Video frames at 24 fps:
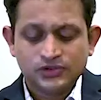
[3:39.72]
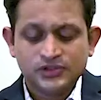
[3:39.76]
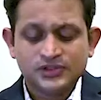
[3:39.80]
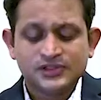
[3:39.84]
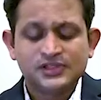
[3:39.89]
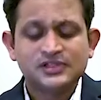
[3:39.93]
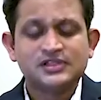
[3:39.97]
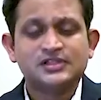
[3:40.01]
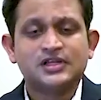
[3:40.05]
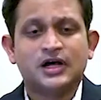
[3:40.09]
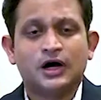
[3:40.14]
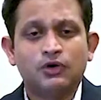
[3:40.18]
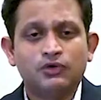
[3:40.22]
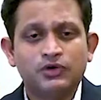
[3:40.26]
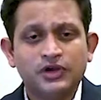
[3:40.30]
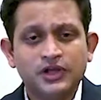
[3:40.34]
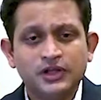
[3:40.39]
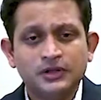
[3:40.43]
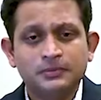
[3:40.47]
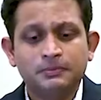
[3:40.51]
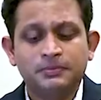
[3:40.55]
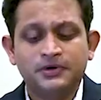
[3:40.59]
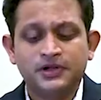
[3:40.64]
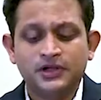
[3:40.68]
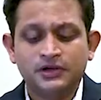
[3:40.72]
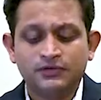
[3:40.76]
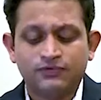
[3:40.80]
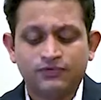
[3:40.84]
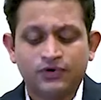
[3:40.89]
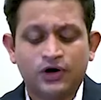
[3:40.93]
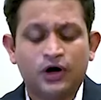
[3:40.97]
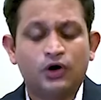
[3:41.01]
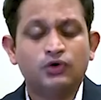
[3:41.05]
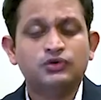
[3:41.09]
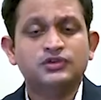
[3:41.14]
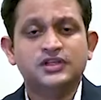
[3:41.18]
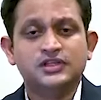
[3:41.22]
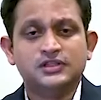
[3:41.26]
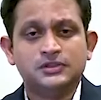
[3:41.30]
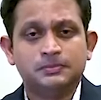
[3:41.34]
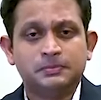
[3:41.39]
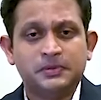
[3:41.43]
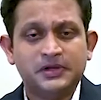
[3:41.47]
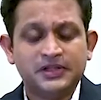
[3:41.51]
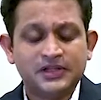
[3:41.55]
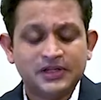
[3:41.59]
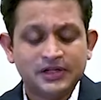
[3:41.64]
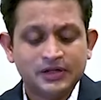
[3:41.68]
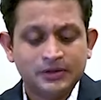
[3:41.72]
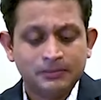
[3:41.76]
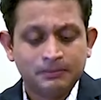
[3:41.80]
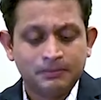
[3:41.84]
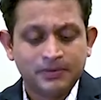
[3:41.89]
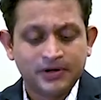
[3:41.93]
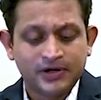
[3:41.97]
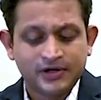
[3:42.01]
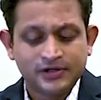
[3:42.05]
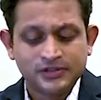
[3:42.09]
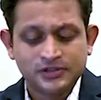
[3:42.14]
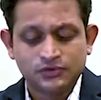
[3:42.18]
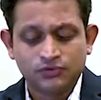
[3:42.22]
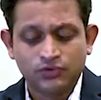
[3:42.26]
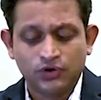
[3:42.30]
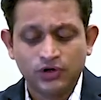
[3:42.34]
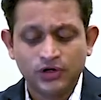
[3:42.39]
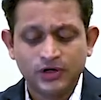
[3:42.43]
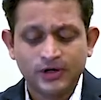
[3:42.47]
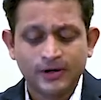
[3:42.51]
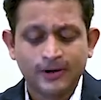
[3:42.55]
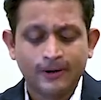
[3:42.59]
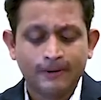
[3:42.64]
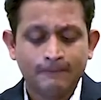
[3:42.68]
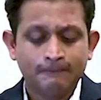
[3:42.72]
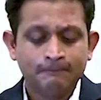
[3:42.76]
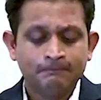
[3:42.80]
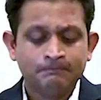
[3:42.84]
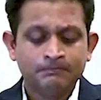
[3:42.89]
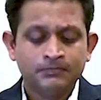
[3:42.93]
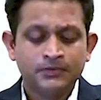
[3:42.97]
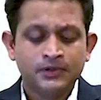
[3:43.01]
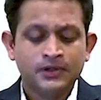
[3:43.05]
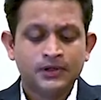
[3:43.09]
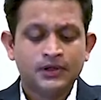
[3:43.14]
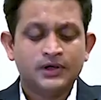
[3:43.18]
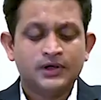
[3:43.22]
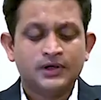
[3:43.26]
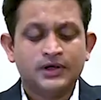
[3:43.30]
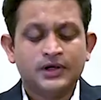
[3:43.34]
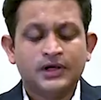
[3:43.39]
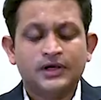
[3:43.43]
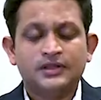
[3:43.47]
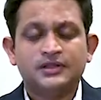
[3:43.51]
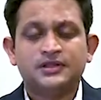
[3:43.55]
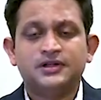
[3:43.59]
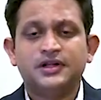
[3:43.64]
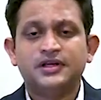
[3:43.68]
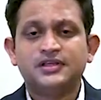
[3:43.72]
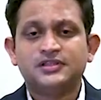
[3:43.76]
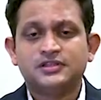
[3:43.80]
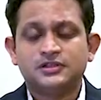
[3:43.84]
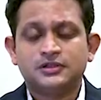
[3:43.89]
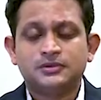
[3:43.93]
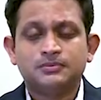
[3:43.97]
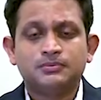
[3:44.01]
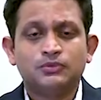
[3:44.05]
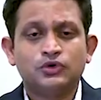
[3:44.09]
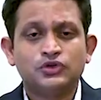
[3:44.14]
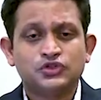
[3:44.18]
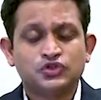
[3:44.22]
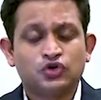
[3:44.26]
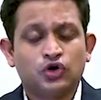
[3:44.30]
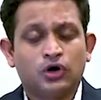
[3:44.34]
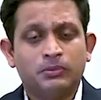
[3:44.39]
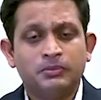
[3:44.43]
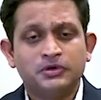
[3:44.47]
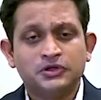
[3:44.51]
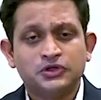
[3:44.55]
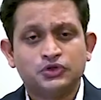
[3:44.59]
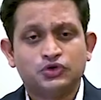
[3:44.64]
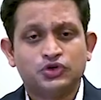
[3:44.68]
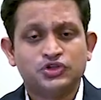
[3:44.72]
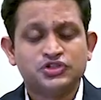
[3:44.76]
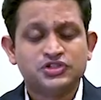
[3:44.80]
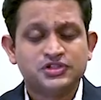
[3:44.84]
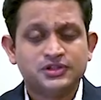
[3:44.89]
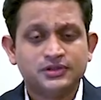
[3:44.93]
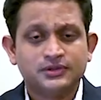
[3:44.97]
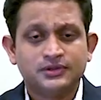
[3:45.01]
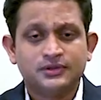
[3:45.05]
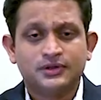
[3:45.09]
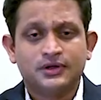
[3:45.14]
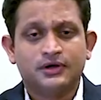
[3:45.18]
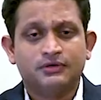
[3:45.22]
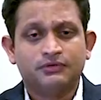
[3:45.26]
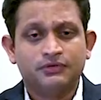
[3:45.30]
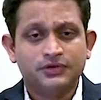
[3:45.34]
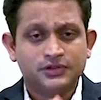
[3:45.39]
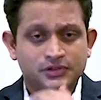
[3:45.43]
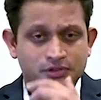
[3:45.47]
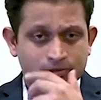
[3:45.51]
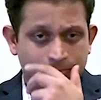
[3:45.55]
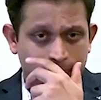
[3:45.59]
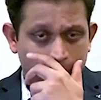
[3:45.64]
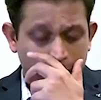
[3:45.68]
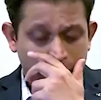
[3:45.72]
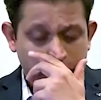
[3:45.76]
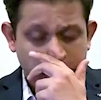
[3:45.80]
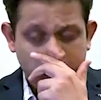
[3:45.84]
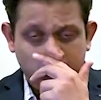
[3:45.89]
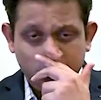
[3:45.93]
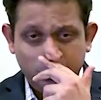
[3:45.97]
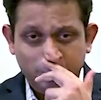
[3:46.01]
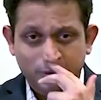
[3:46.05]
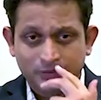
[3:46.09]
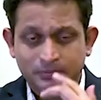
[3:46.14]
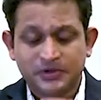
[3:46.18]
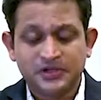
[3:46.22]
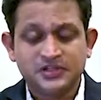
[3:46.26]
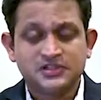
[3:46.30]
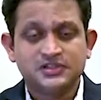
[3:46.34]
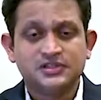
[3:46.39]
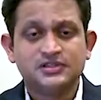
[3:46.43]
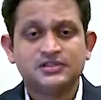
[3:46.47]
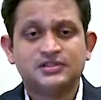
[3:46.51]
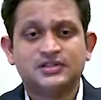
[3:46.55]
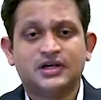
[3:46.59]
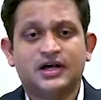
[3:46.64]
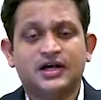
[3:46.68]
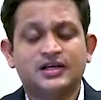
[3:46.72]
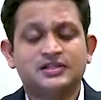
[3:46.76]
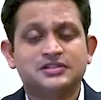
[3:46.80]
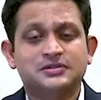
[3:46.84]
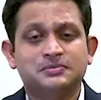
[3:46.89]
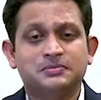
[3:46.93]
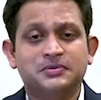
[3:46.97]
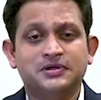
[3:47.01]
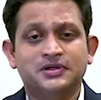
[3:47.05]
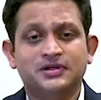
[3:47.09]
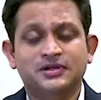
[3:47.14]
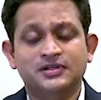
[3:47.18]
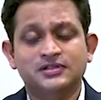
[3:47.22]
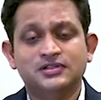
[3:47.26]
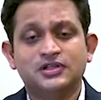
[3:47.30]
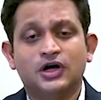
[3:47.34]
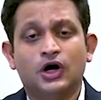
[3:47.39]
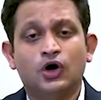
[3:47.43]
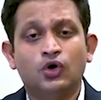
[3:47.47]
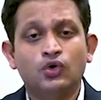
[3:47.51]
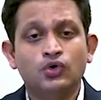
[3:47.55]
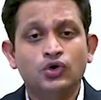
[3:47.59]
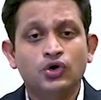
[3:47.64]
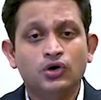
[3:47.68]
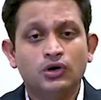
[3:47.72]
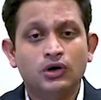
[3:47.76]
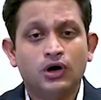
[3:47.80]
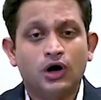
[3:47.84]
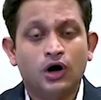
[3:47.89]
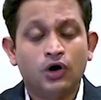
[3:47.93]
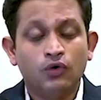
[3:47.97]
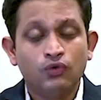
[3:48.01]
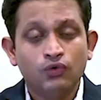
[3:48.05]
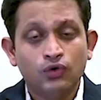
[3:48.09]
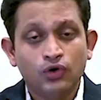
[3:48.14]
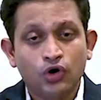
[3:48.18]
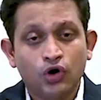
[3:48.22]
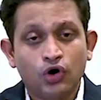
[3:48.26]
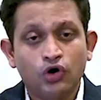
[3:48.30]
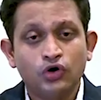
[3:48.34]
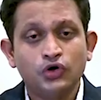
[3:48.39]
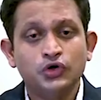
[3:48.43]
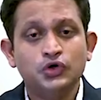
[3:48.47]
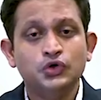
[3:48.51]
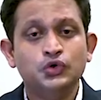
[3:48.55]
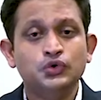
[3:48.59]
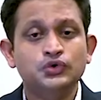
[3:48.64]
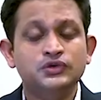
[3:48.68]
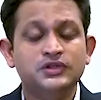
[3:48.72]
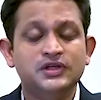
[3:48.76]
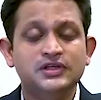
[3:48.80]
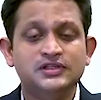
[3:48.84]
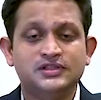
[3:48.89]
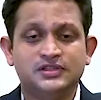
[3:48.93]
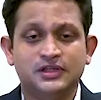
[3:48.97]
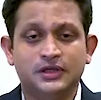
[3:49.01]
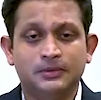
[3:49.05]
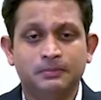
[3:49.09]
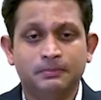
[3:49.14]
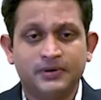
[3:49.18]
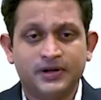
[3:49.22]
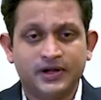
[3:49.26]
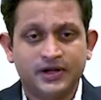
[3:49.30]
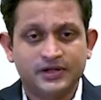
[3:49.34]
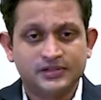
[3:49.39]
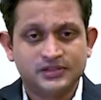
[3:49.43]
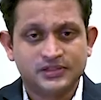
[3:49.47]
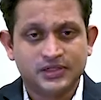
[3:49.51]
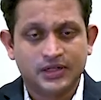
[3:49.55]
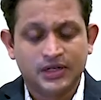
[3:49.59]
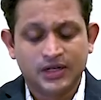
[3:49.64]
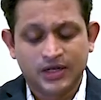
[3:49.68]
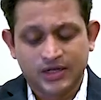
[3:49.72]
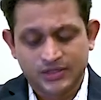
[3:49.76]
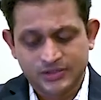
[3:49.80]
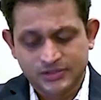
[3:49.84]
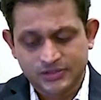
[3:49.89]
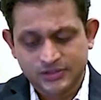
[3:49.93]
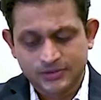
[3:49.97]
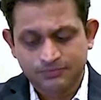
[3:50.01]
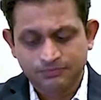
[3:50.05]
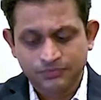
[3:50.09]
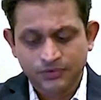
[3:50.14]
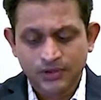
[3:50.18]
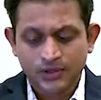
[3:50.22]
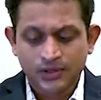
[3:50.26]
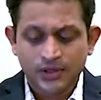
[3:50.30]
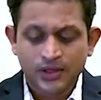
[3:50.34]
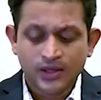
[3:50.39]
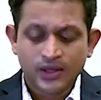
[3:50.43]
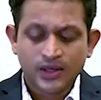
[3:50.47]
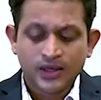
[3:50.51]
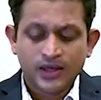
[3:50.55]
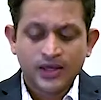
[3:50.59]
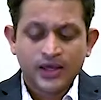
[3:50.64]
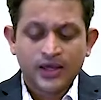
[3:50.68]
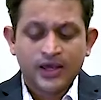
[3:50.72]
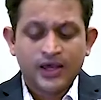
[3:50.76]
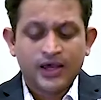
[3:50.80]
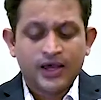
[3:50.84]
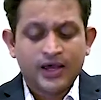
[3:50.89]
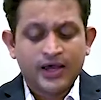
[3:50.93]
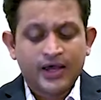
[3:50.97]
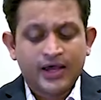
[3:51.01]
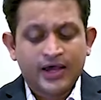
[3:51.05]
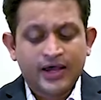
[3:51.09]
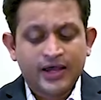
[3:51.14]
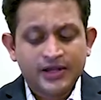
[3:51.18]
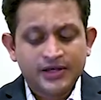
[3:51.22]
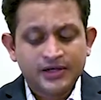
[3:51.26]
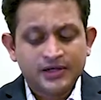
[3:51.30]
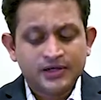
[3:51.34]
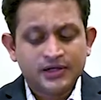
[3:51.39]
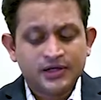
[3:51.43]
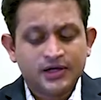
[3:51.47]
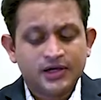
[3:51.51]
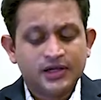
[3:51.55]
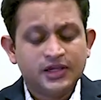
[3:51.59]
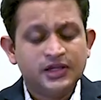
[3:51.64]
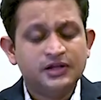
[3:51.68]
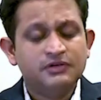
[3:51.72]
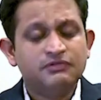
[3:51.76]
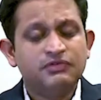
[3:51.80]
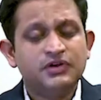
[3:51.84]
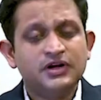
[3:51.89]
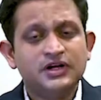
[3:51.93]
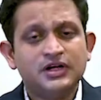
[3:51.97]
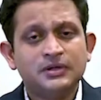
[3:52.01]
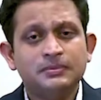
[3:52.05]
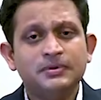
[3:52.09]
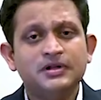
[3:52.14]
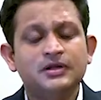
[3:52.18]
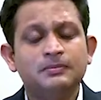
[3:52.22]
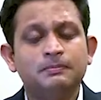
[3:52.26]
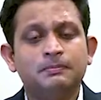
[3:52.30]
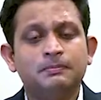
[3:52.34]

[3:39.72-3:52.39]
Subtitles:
this is how, in brief, how these penile implants work. The next most common question which most of my patients ask me is how long do these implants last? And inflatable